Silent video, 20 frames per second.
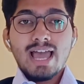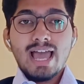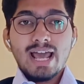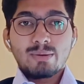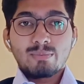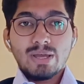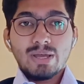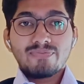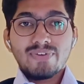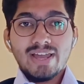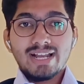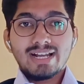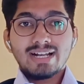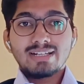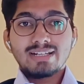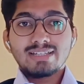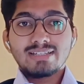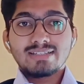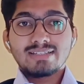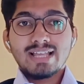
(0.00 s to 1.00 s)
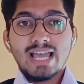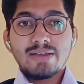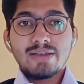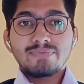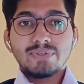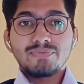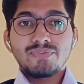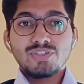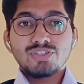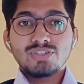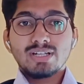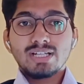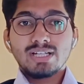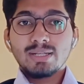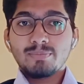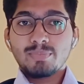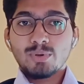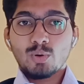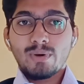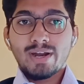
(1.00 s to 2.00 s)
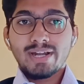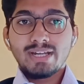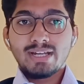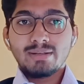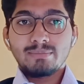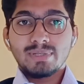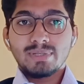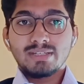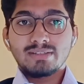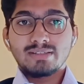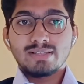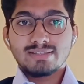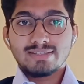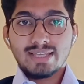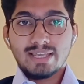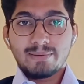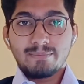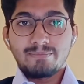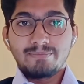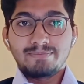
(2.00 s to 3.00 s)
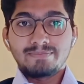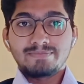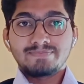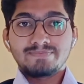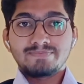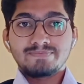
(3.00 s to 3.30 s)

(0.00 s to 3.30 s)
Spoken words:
And my faculties have efficiently provided me the same.